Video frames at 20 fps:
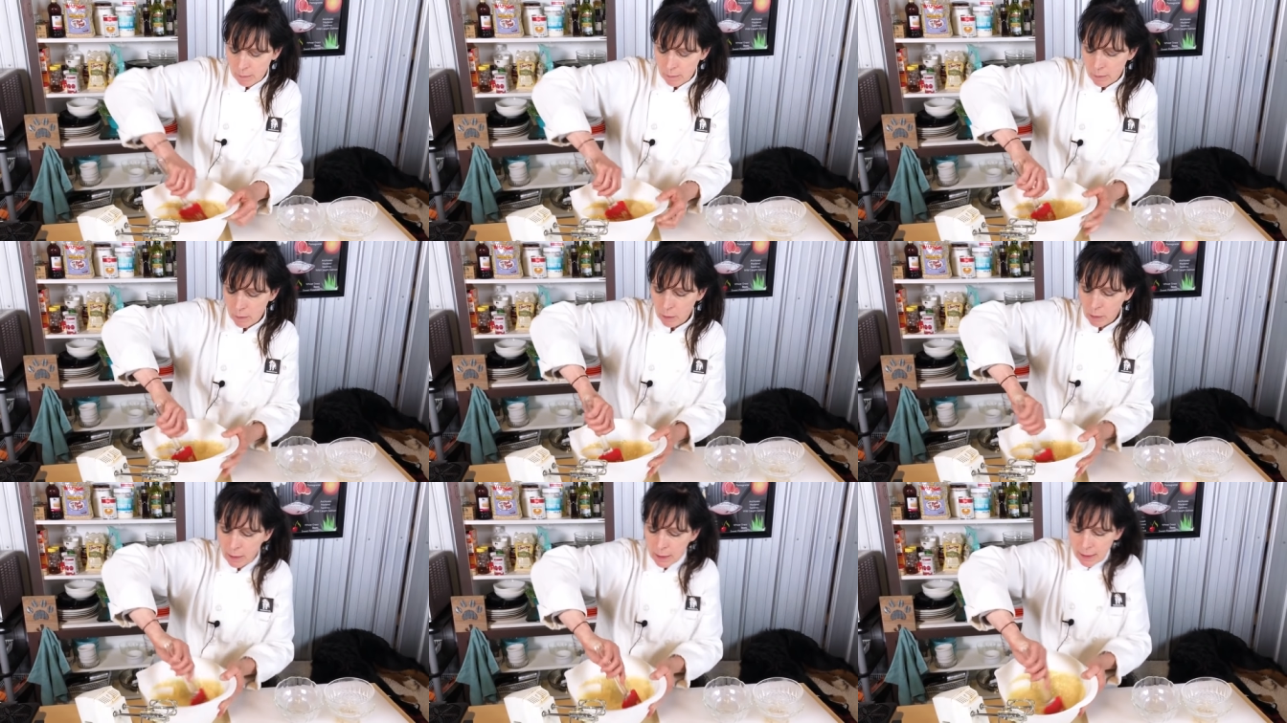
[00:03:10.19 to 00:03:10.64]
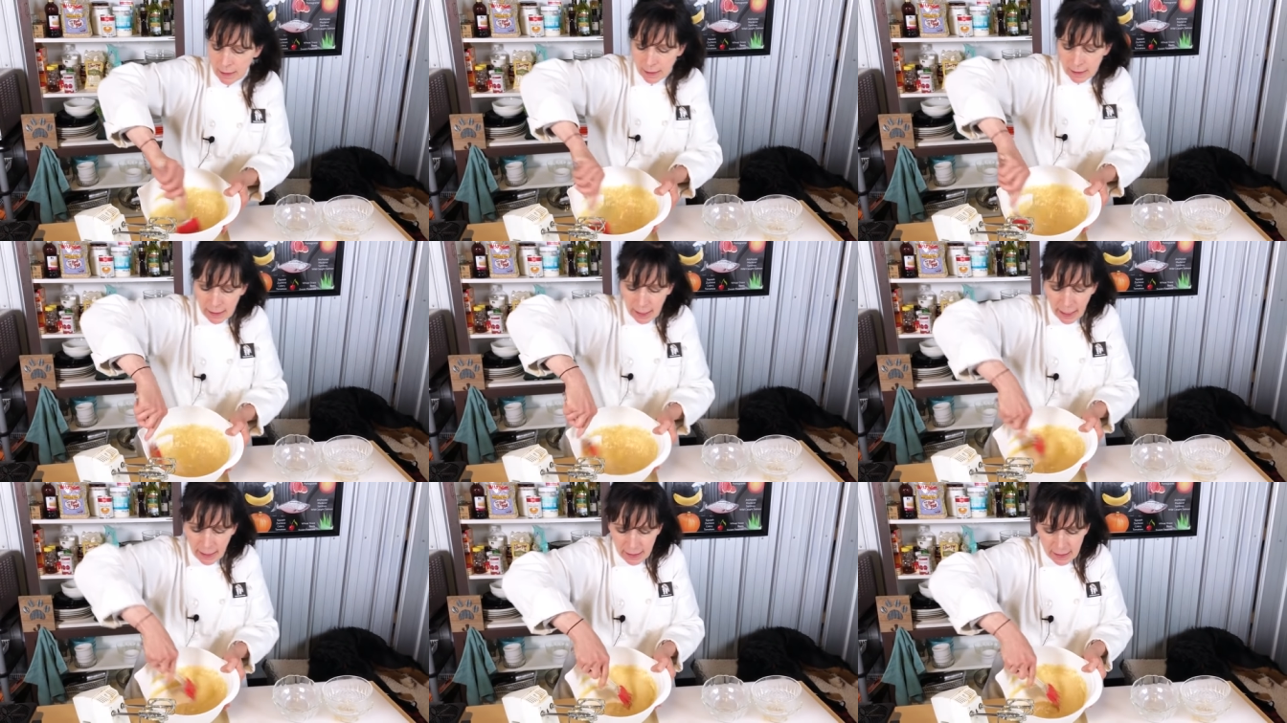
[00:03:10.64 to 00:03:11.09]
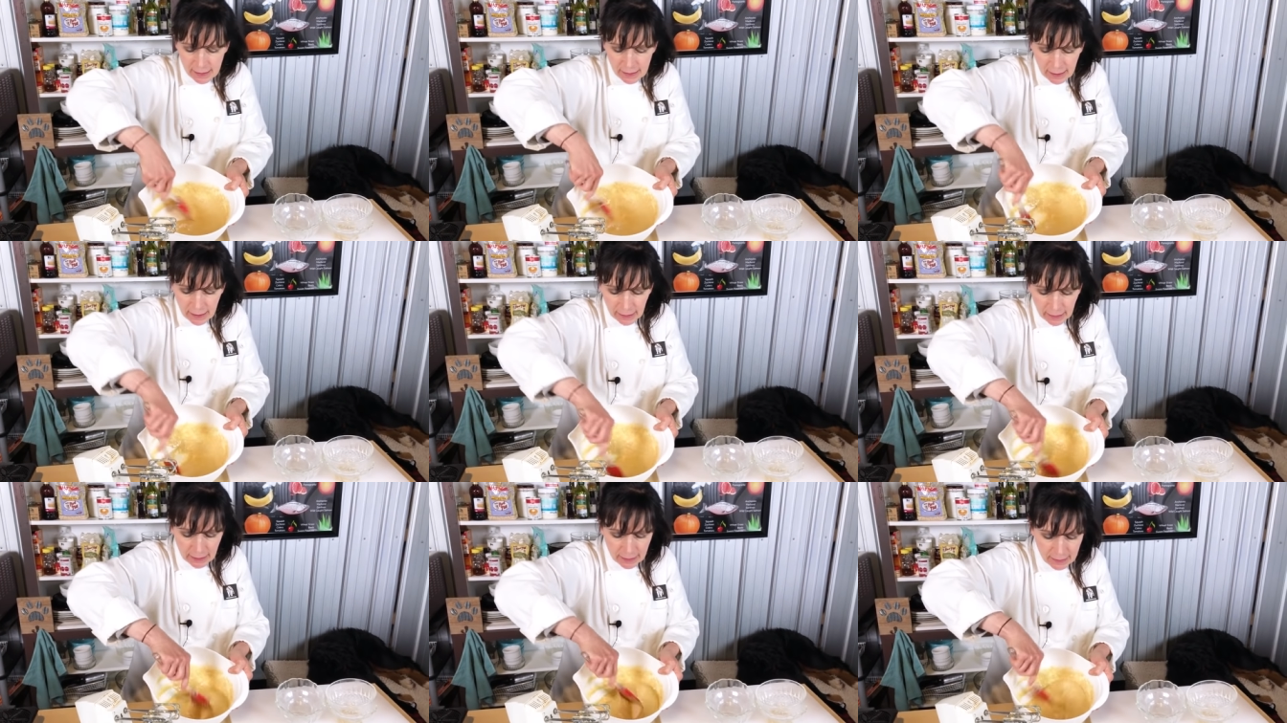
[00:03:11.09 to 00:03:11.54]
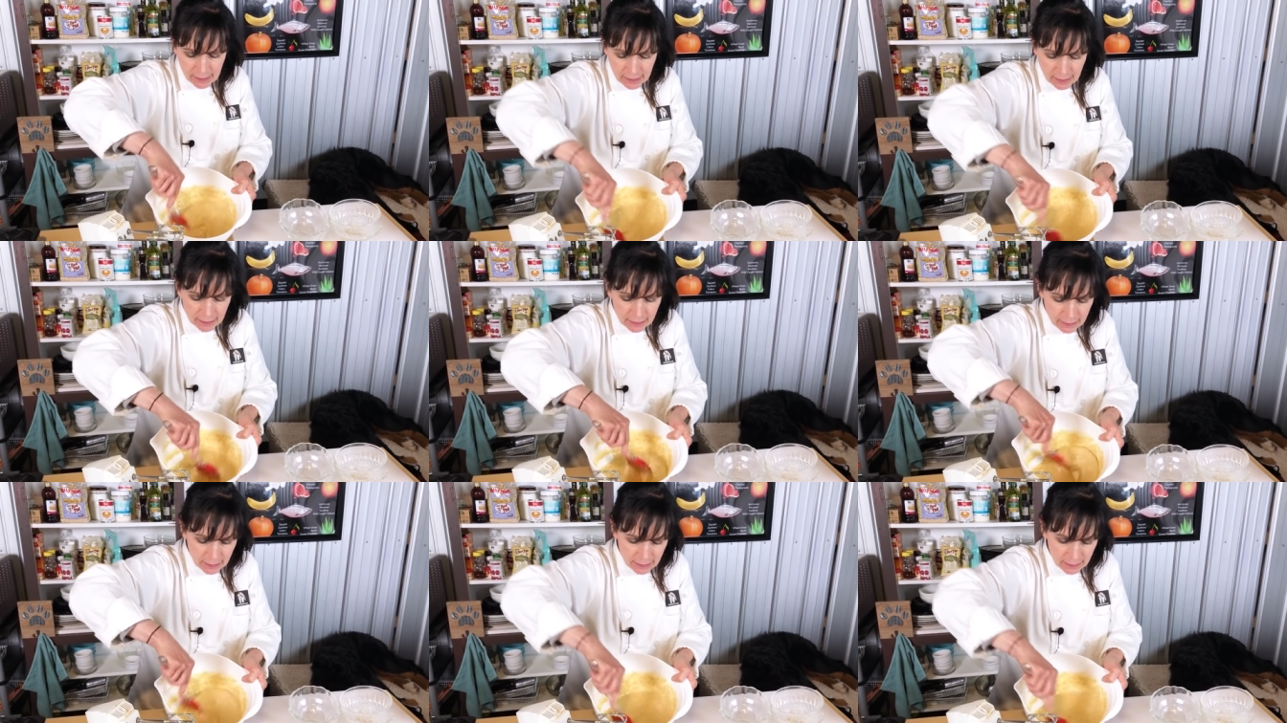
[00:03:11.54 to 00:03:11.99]
So you can kind of see the
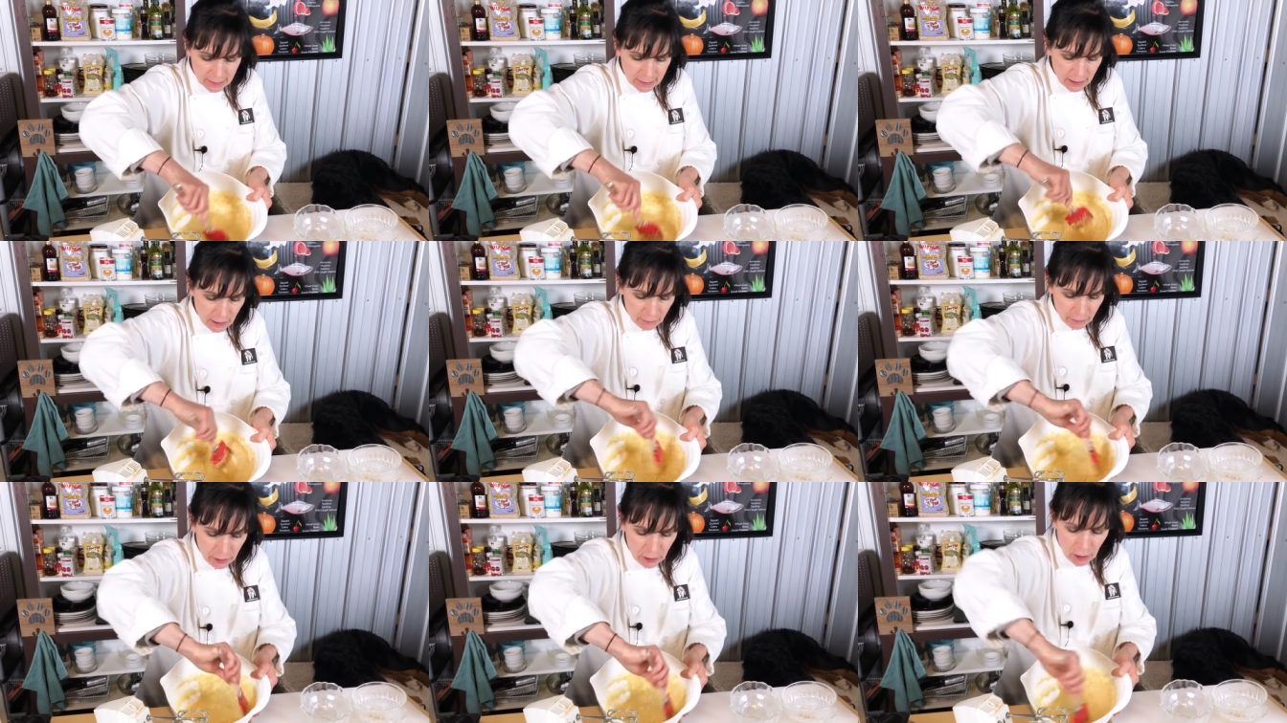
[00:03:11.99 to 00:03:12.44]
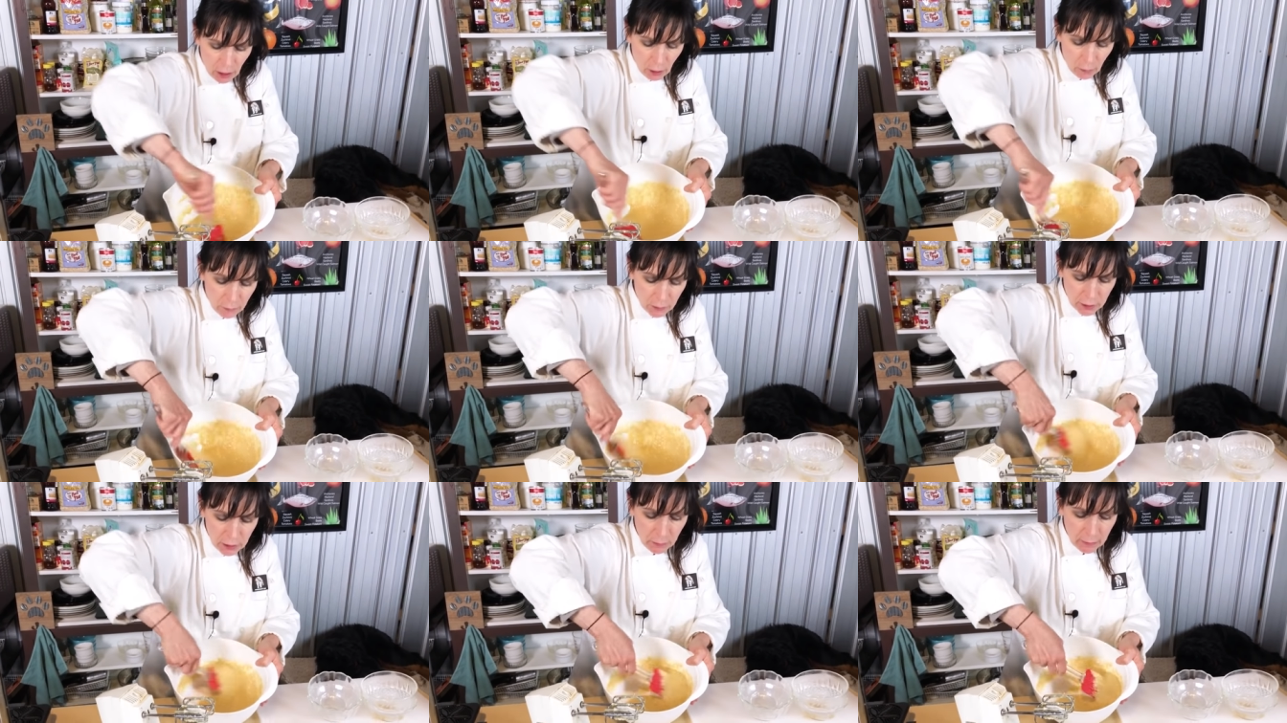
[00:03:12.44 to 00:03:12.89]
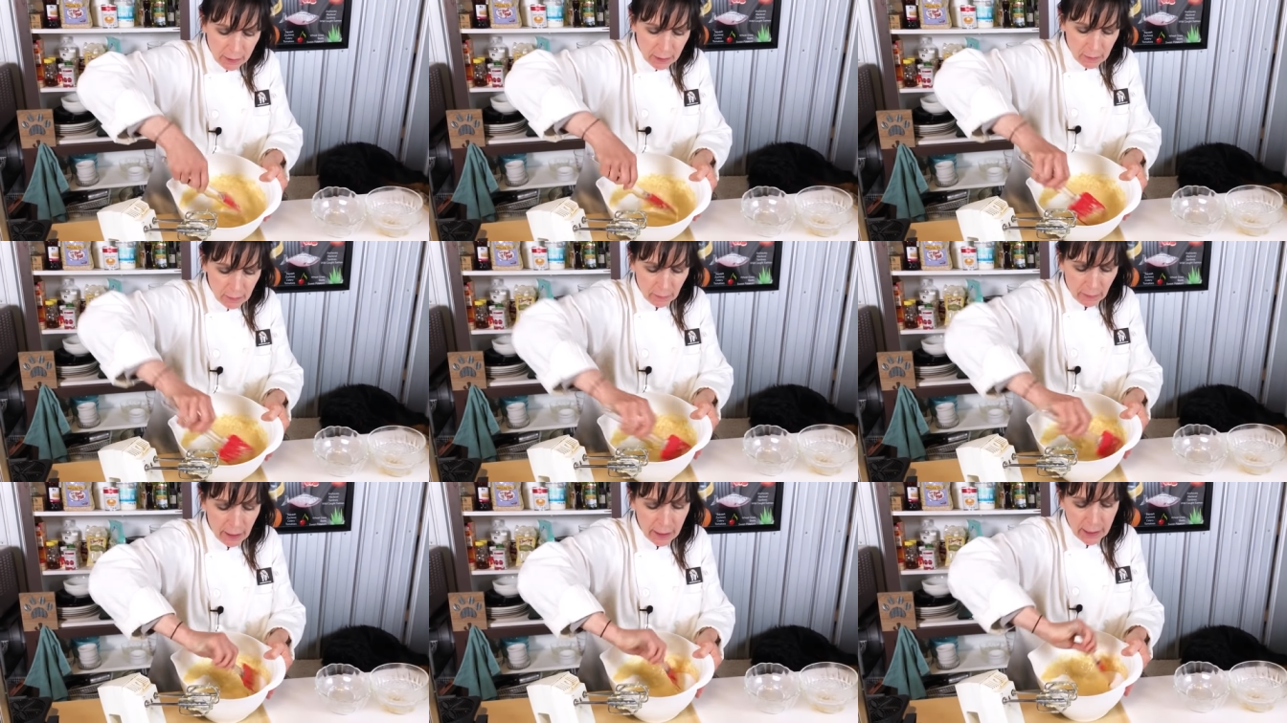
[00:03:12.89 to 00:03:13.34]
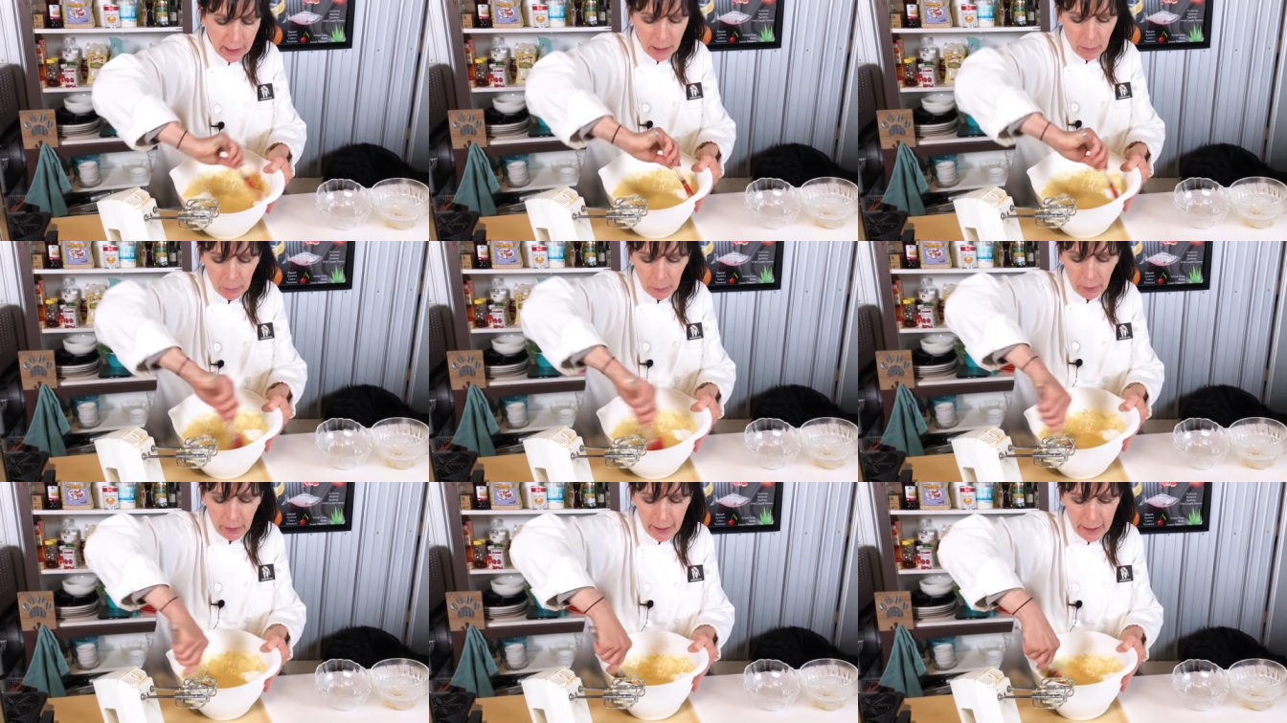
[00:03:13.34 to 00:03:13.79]
consistency of it. And all we're doing is letting
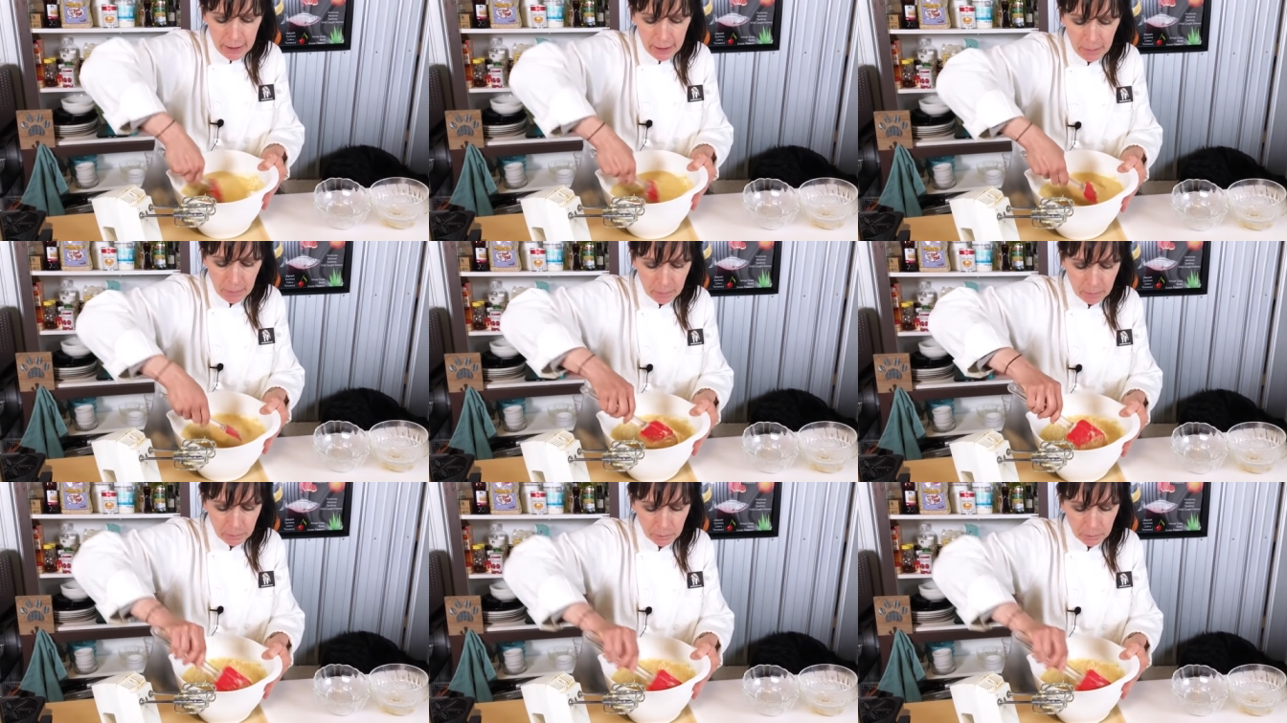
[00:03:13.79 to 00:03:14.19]
it blend.